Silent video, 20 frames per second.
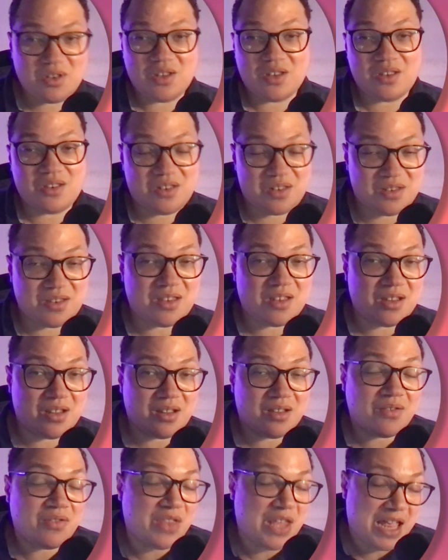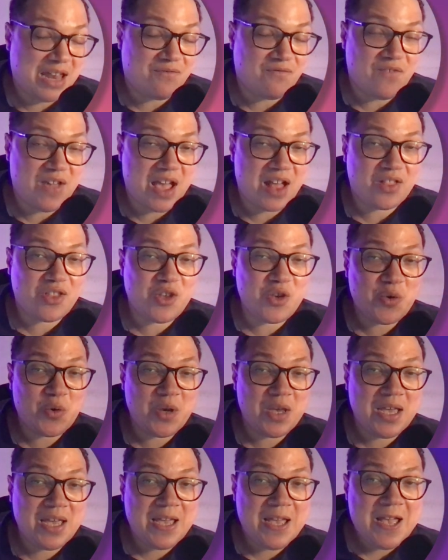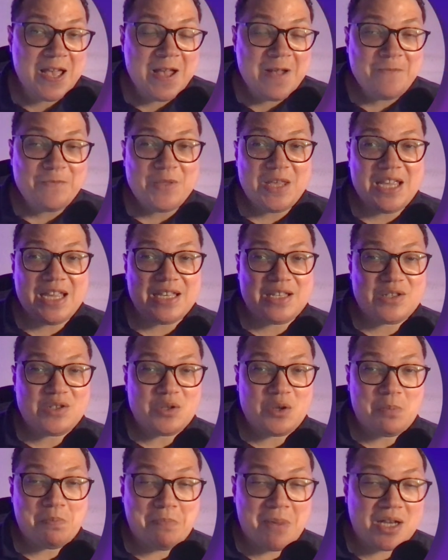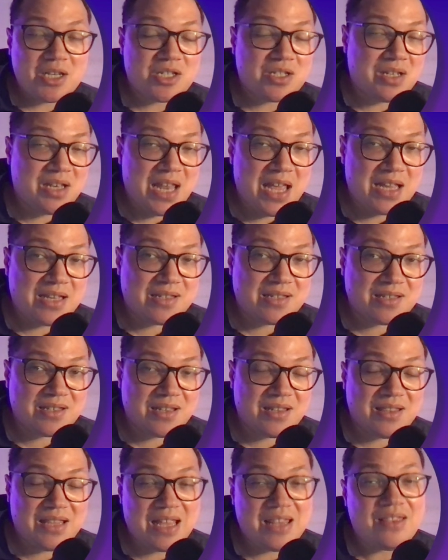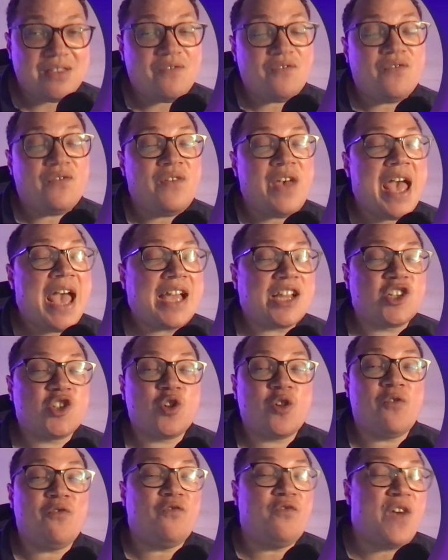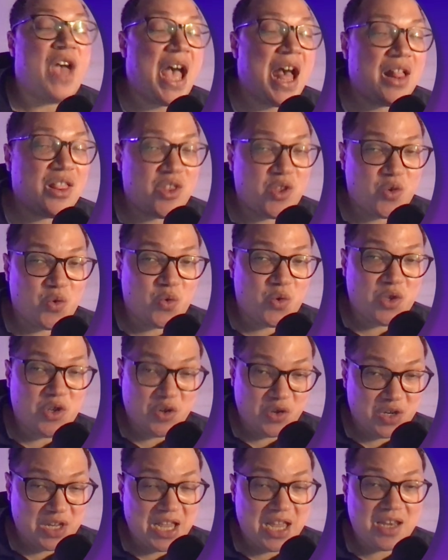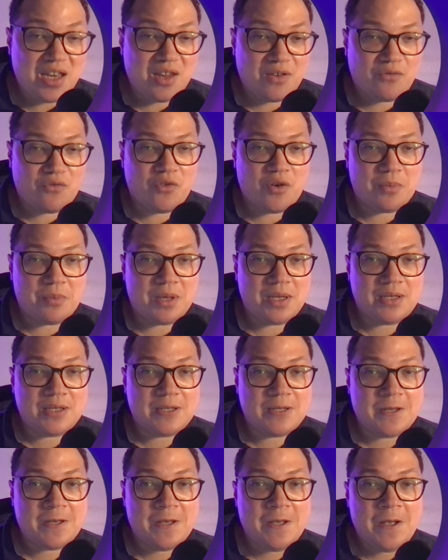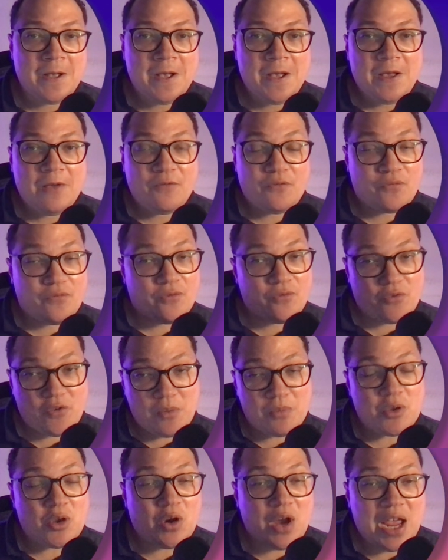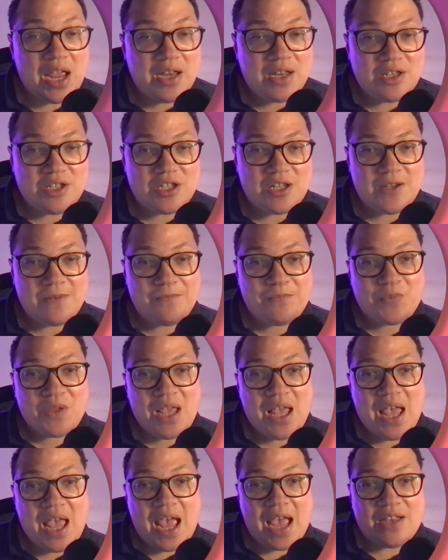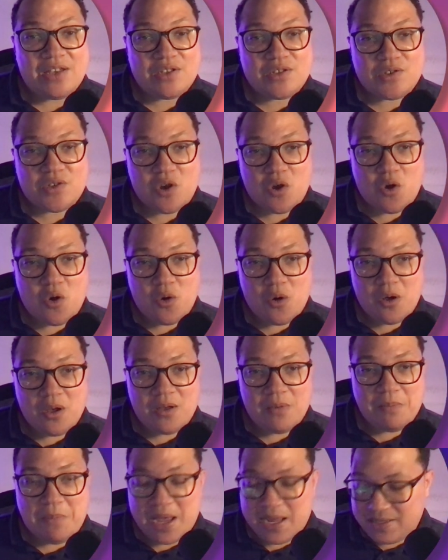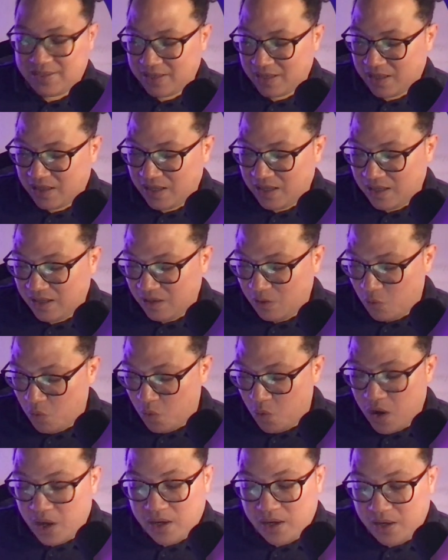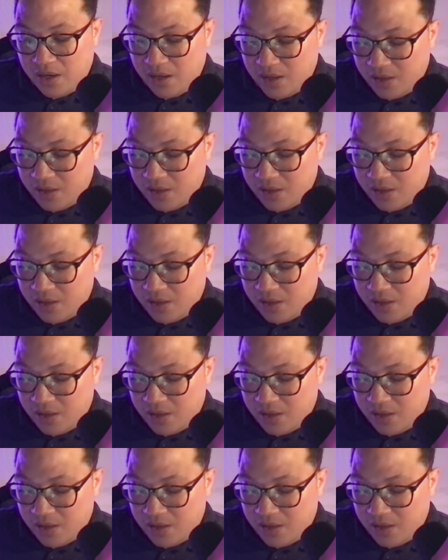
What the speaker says: that value, is much less than the actual value you're getting from it, from your energy. And so basically one